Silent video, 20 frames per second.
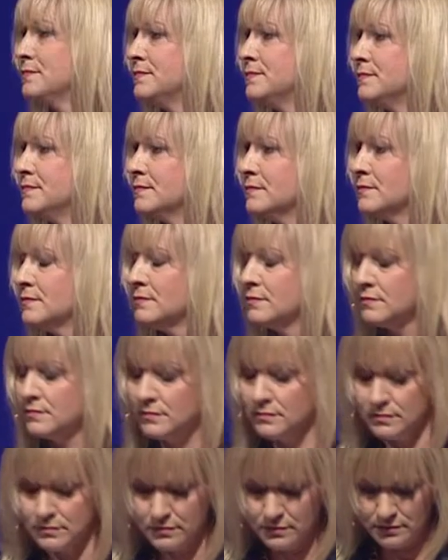
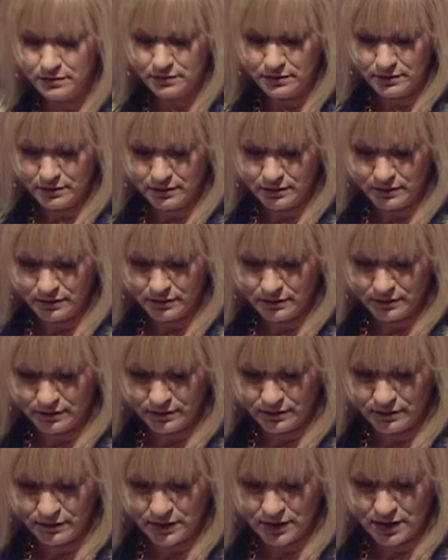
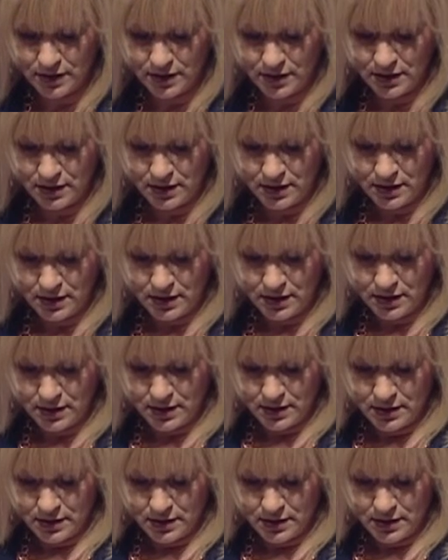No one is speaking in this clip.